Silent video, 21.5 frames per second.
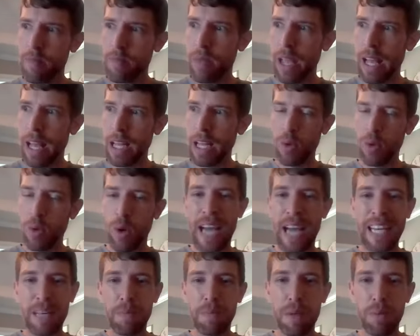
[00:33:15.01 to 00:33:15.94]
And so what
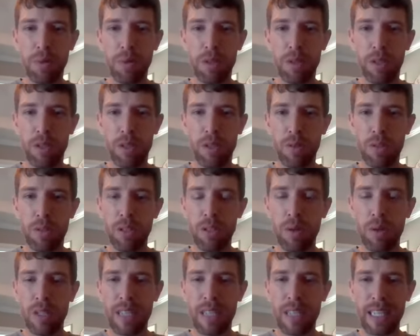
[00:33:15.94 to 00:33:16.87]
I get people to do
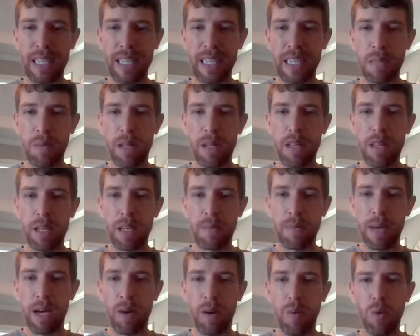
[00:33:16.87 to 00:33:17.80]
too is I get them to think
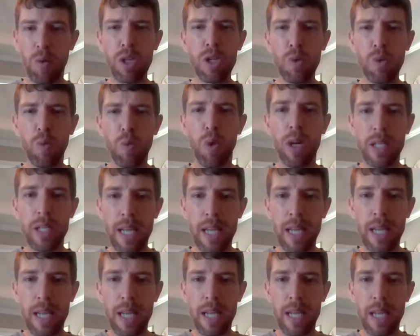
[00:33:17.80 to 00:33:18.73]
about what do you want to
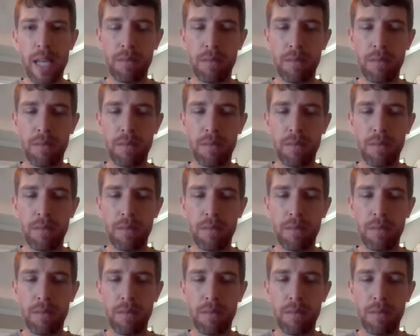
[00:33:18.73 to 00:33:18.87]
happen?